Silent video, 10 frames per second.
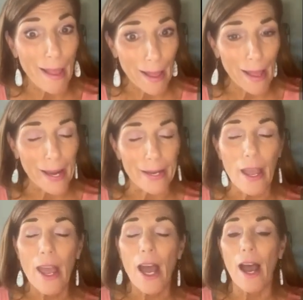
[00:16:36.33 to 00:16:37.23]
Um,
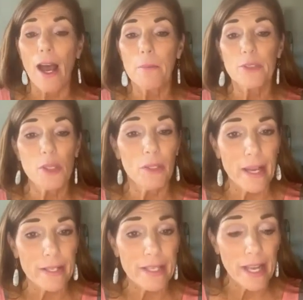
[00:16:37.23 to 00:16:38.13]
so a lot of the items I
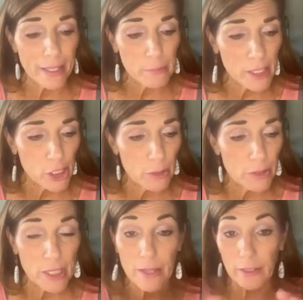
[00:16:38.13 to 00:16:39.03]
showed today, the liquid
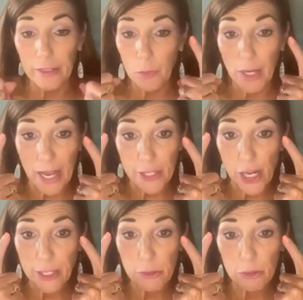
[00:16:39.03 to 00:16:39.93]
eyeshadows are on
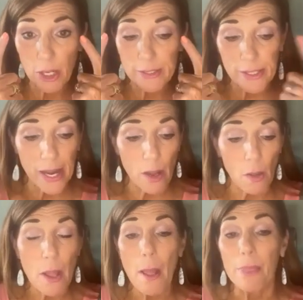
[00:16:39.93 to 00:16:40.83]
sale. The
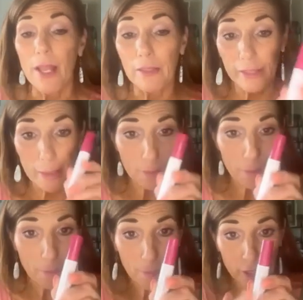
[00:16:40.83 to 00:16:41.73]
lip butters
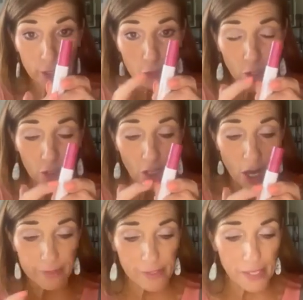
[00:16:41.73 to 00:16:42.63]
are on sale.
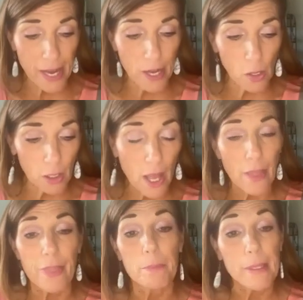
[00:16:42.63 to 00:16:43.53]
The BB
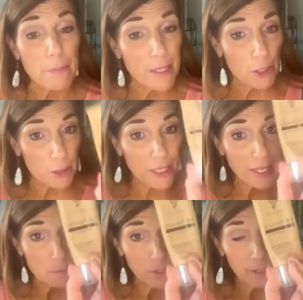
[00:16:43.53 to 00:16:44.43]
cream is
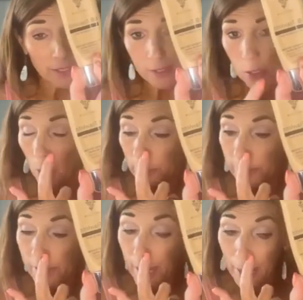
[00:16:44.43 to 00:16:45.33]
on sale.
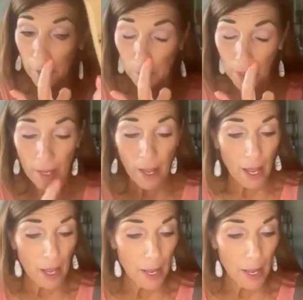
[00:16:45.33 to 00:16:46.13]
Um,